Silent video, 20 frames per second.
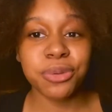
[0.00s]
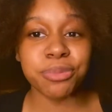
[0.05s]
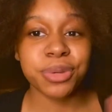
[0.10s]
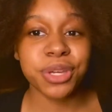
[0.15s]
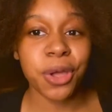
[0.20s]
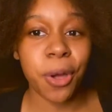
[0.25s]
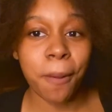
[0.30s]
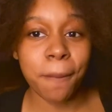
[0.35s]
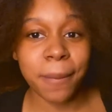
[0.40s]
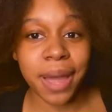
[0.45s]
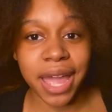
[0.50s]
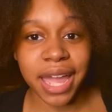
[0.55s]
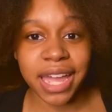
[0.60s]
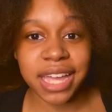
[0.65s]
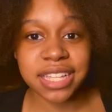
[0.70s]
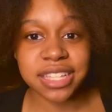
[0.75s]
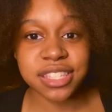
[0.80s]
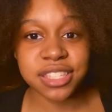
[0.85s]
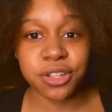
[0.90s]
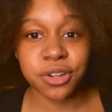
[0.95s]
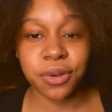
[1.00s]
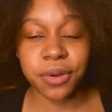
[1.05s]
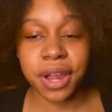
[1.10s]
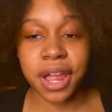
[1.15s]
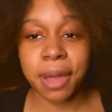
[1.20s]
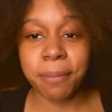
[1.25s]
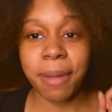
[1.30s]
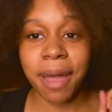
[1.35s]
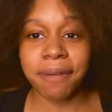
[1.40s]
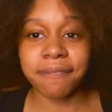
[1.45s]
me on my Instagram.
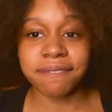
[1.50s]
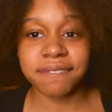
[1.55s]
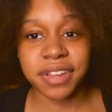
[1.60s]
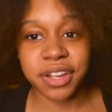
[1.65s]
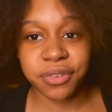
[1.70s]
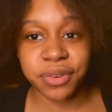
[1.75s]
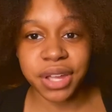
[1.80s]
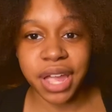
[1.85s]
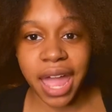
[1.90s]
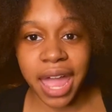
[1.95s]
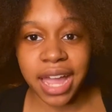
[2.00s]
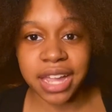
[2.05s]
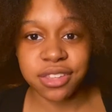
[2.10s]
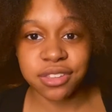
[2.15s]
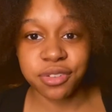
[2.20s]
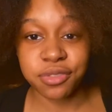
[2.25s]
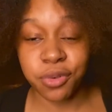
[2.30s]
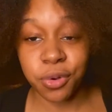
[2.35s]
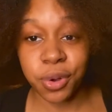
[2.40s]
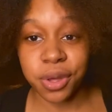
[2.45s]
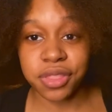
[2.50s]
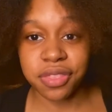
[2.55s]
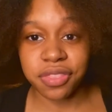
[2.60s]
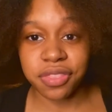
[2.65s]
I'm very active on